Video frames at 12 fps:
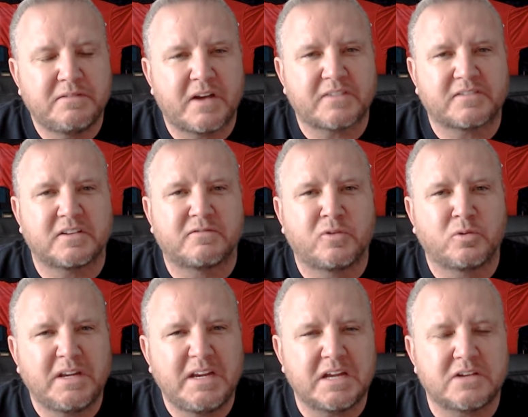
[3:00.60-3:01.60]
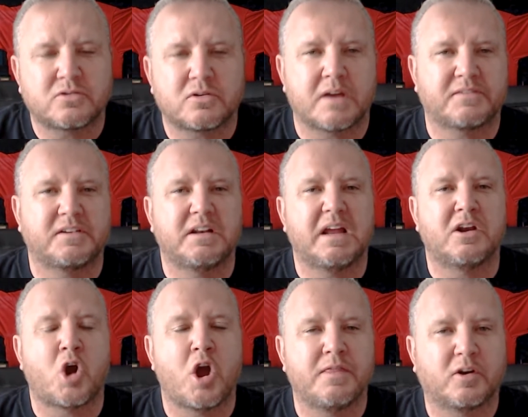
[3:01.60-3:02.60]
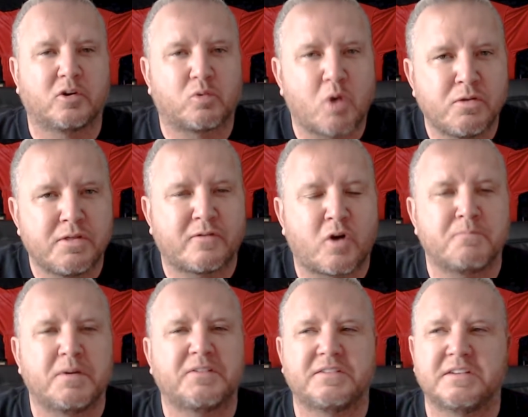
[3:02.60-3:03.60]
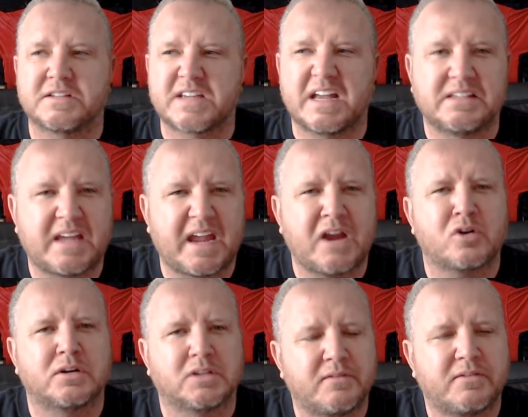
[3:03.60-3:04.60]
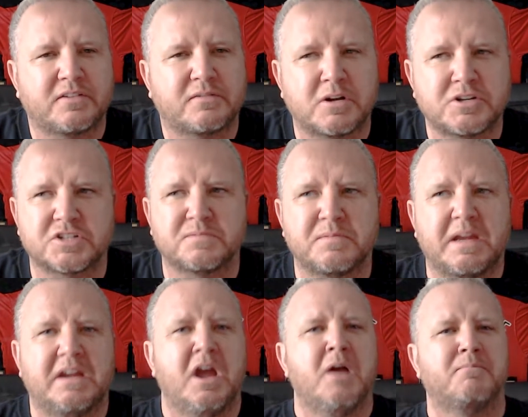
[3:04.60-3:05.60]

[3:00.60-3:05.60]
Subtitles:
vested, fully interested in the growth of our business and care and love it as much as me,